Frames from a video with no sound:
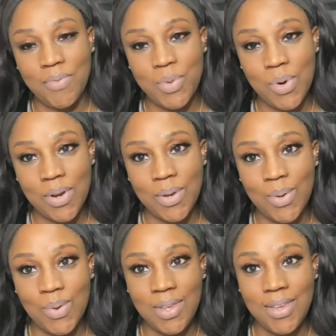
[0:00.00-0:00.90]
If you are
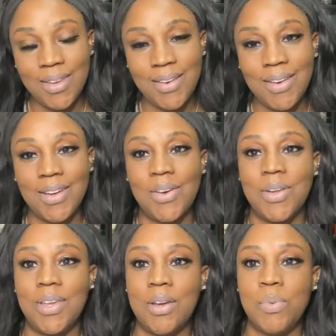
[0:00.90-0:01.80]
new here, and on
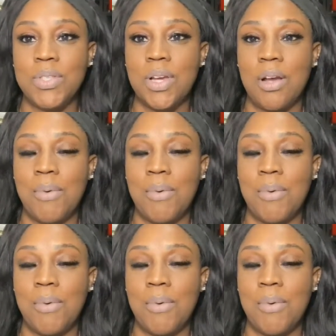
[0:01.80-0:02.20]
here we talk